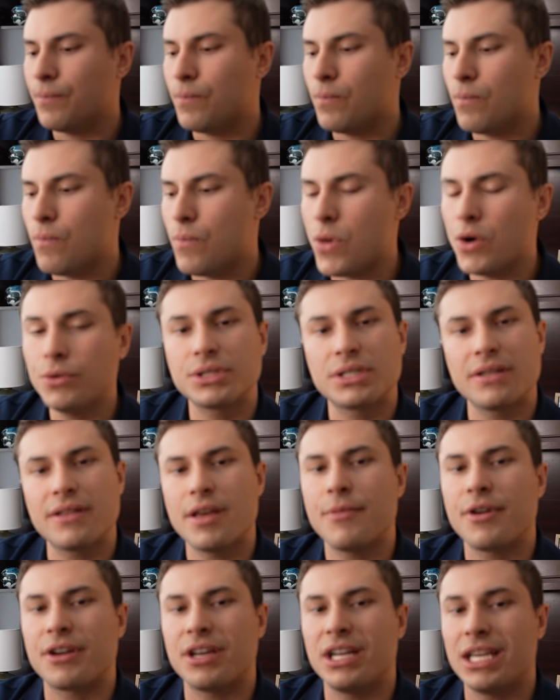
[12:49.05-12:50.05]
Most of
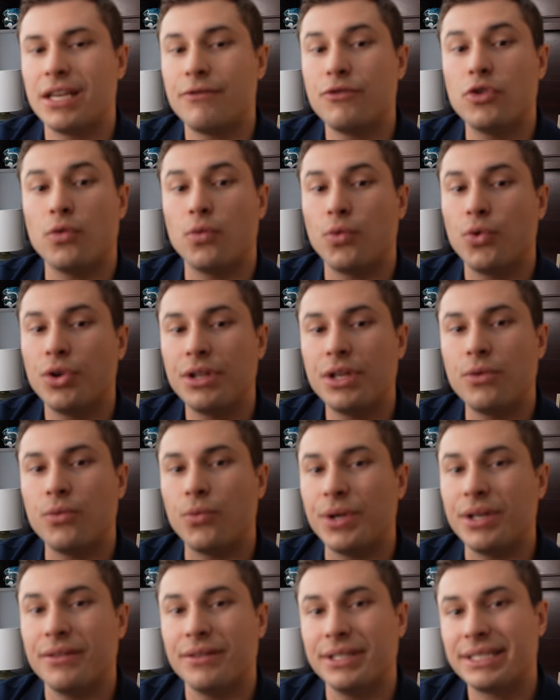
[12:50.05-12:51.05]
them are going to give you a really
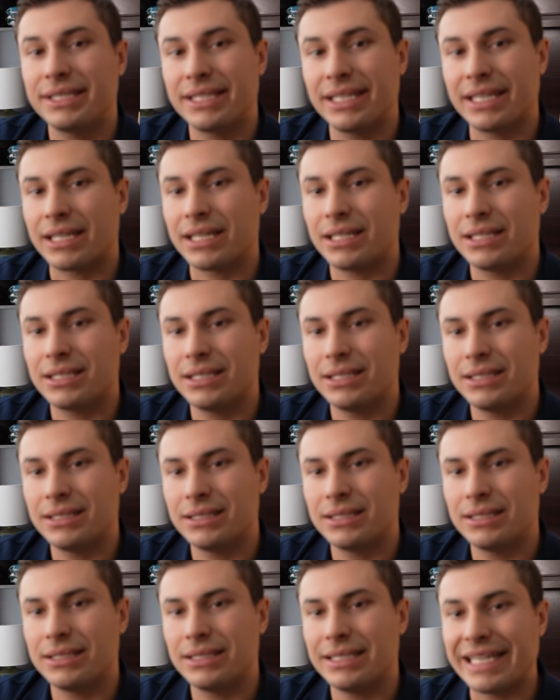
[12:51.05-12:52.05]
realistic
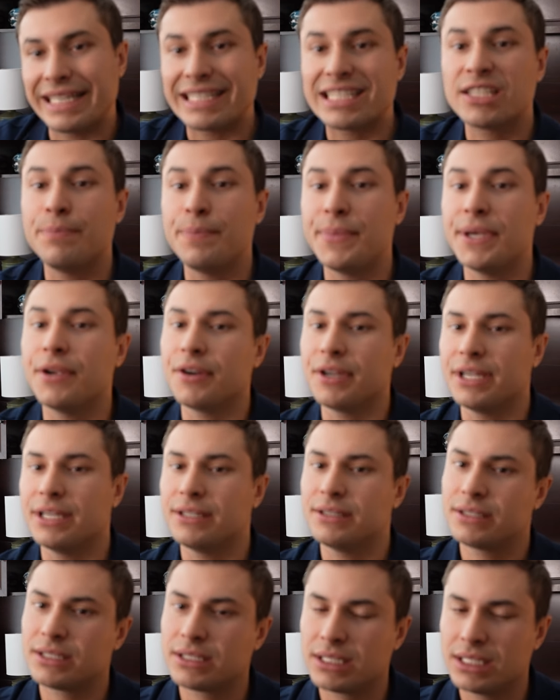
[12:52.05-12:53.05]

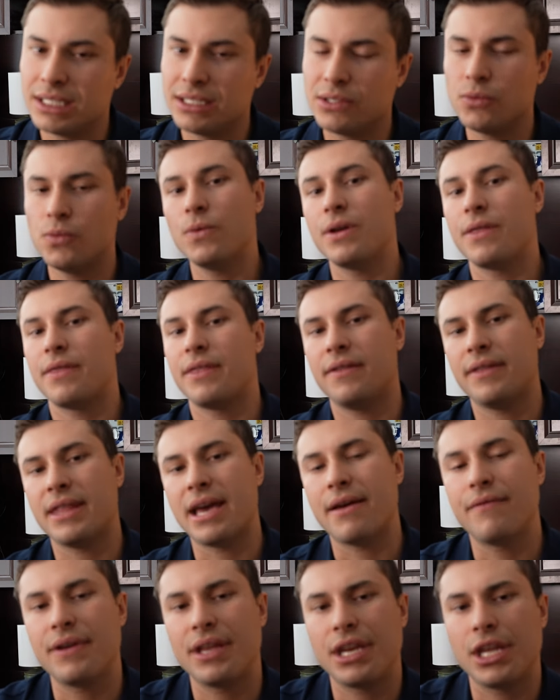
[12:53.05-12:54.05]
experience within
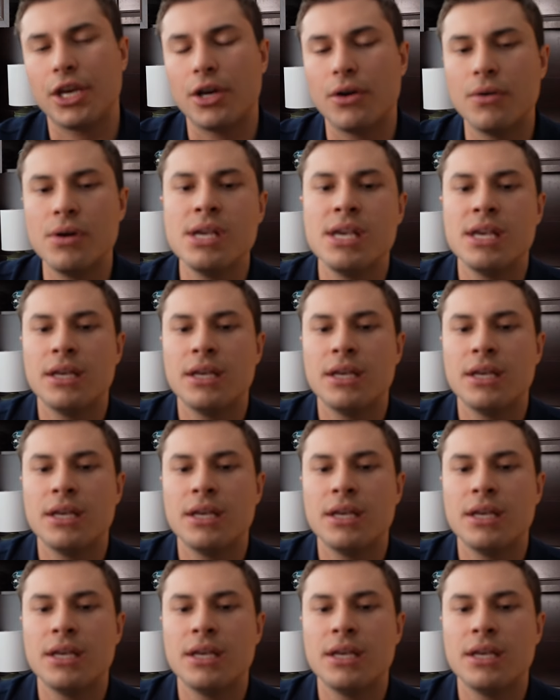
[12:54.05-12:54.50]
that video.